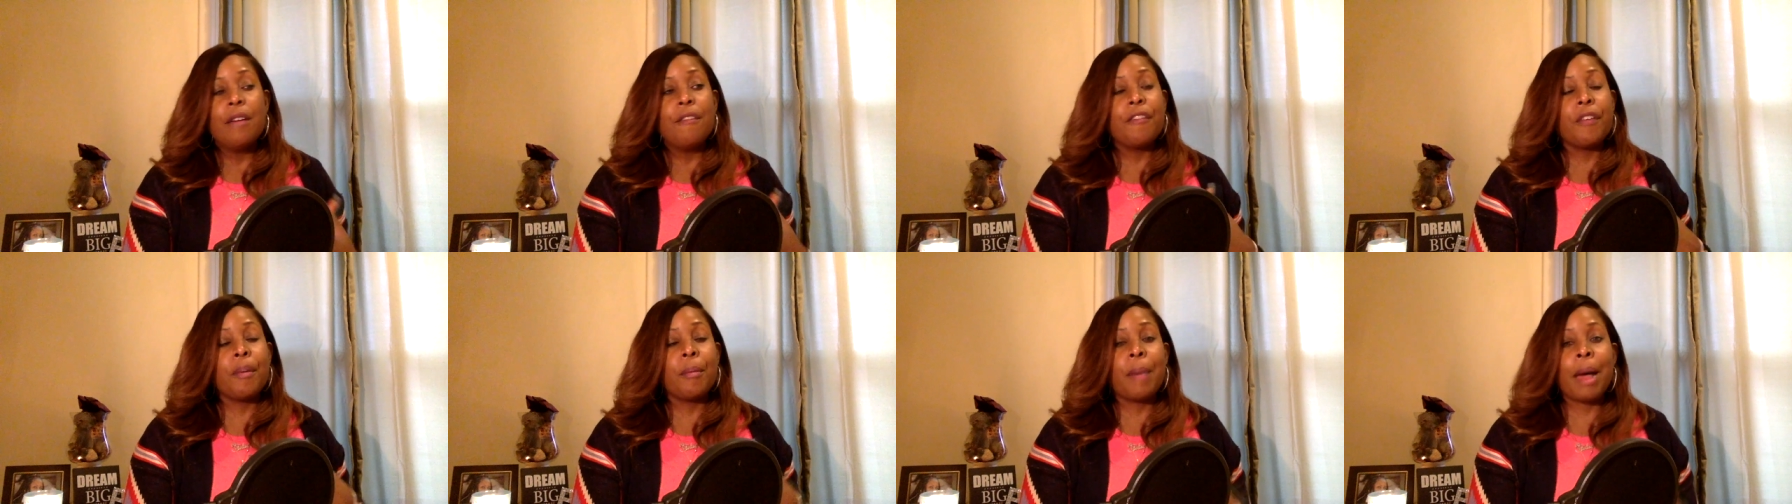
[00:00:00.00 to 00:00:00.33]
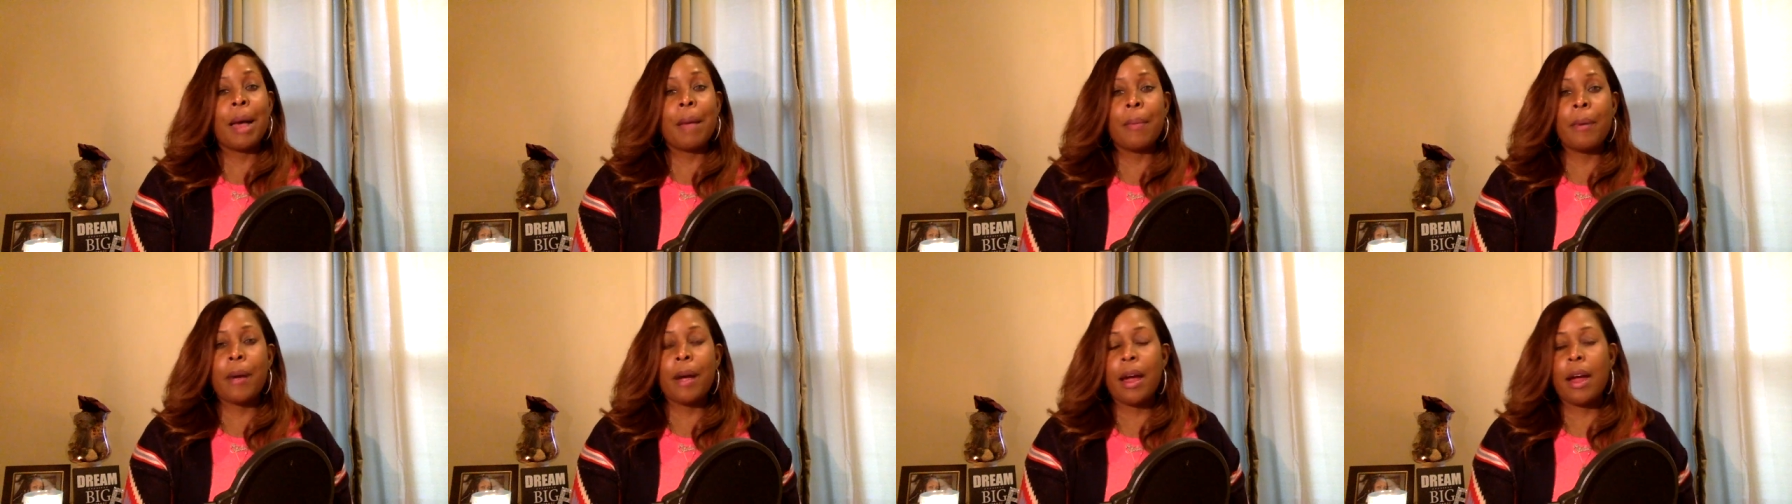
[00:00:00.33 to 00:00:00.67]
for
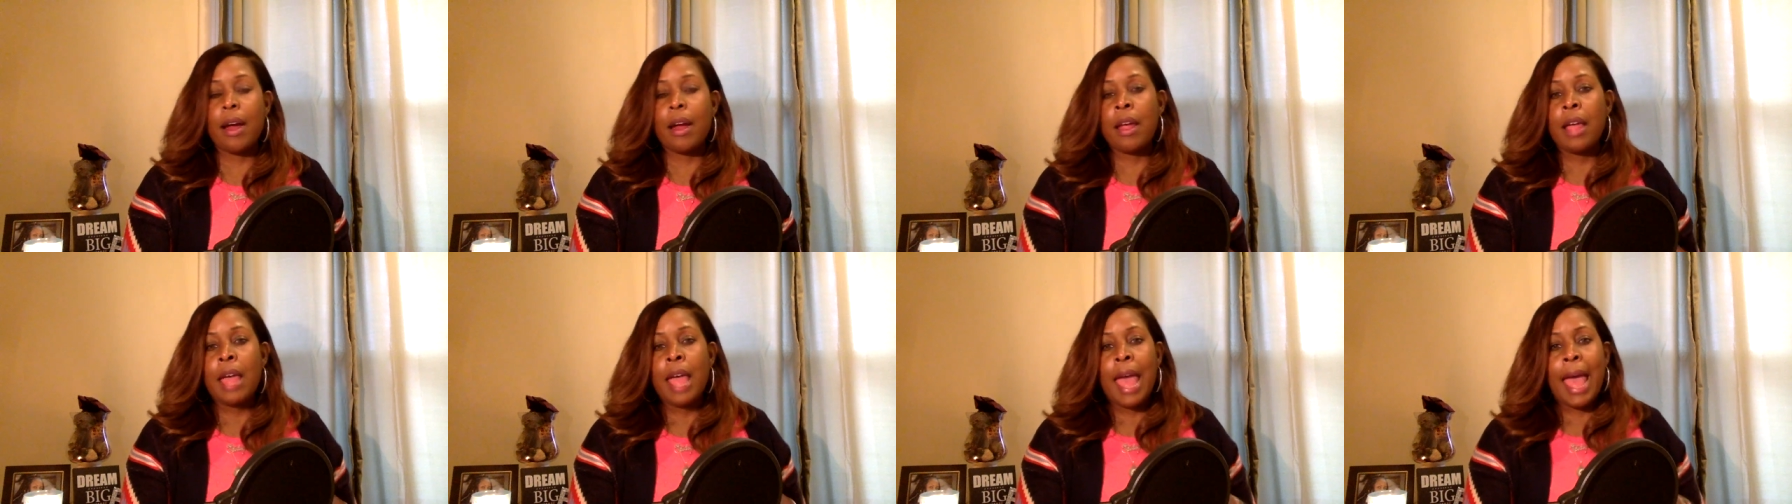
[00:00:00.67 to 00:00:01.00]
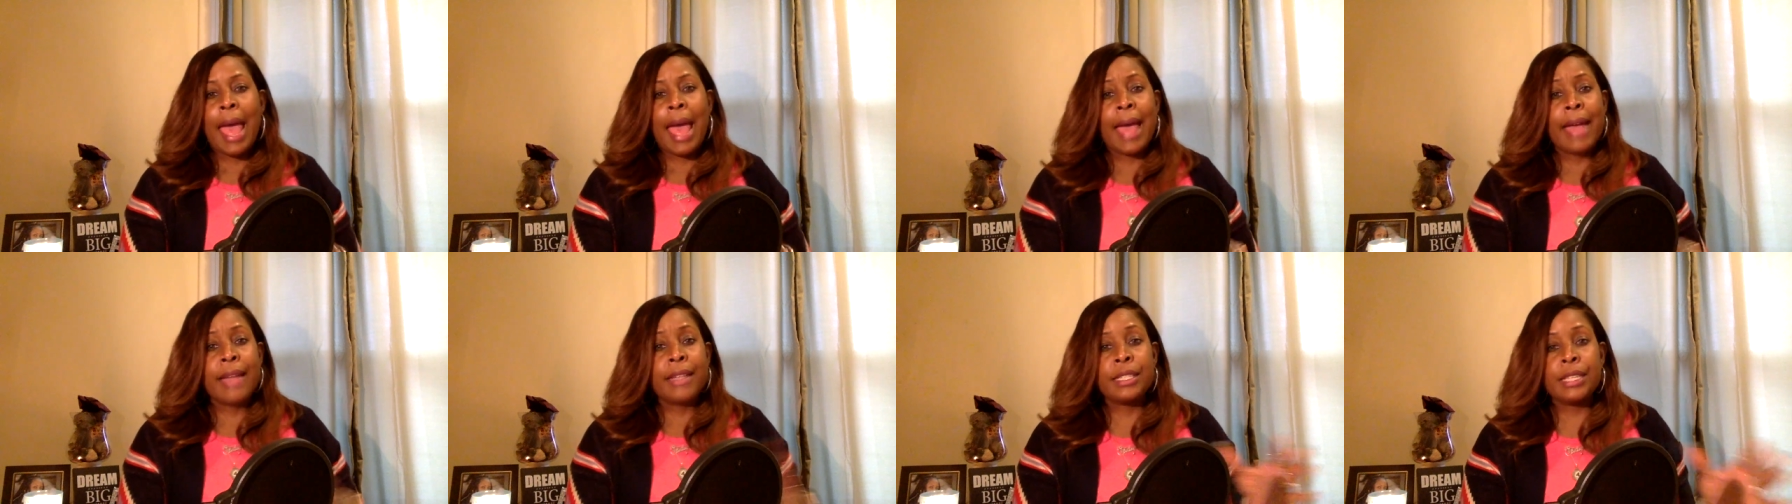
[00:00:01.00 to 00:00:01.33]
my part,
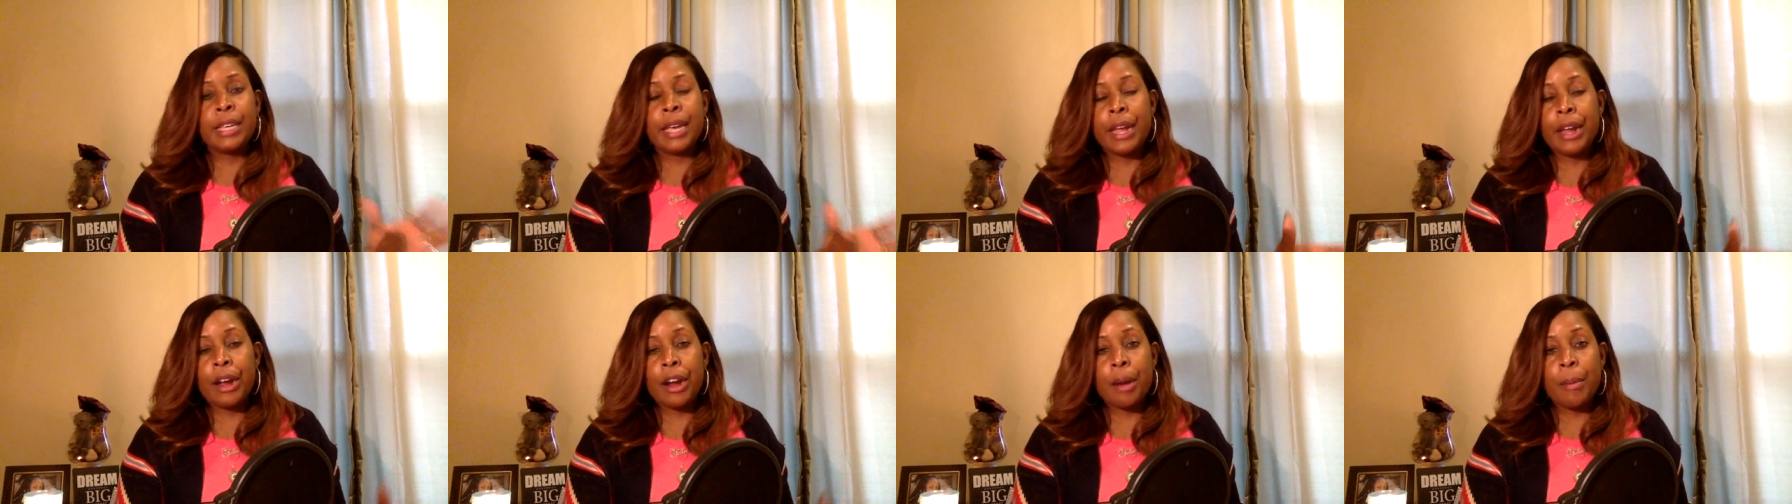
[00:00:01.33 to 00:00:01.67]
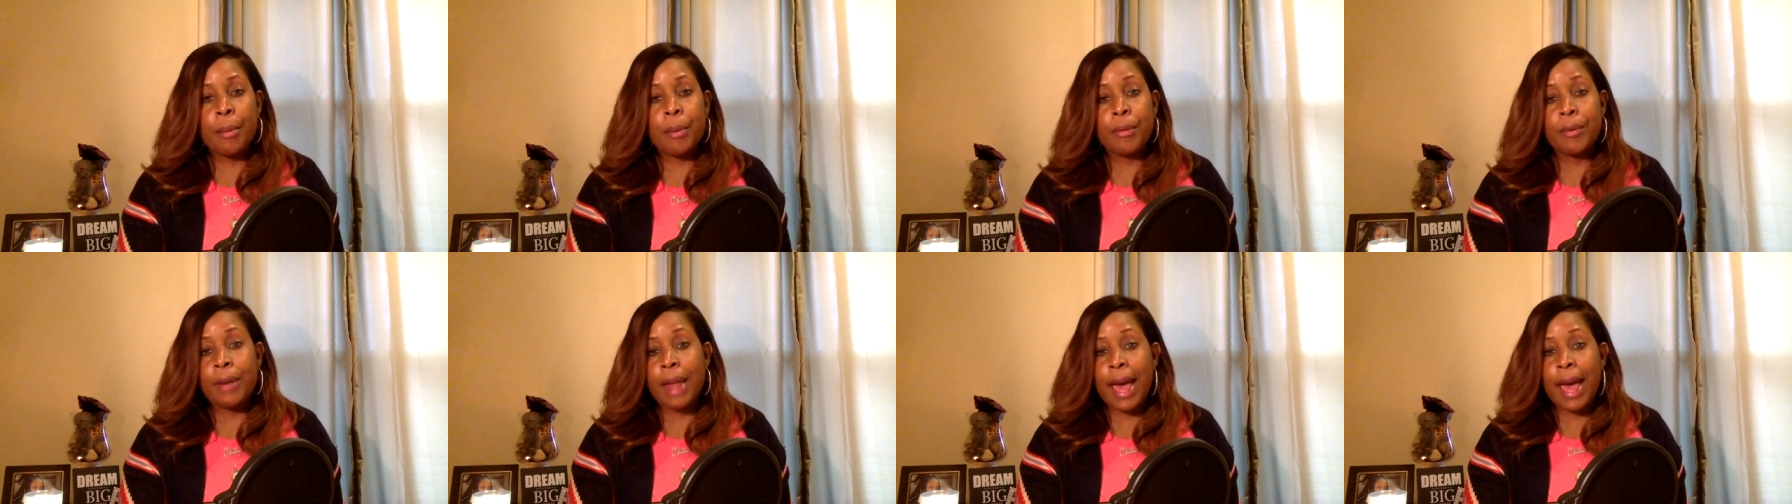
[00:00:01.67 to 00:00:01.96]
had terrible,